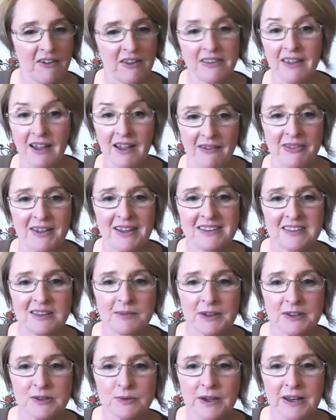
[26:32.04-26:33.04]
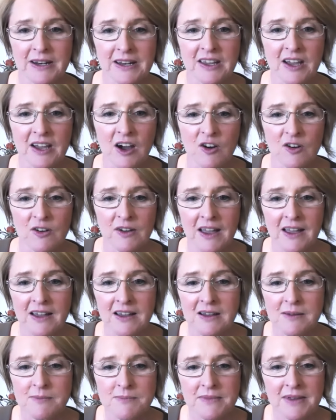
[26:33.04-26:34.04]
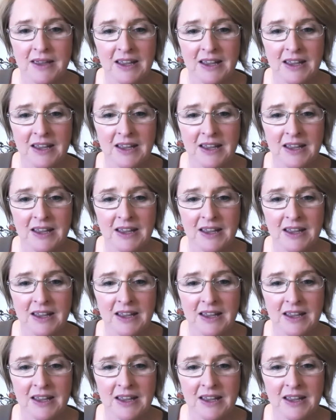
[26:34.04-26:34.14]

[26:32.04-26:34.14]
yeah, that's the best way to go. Um,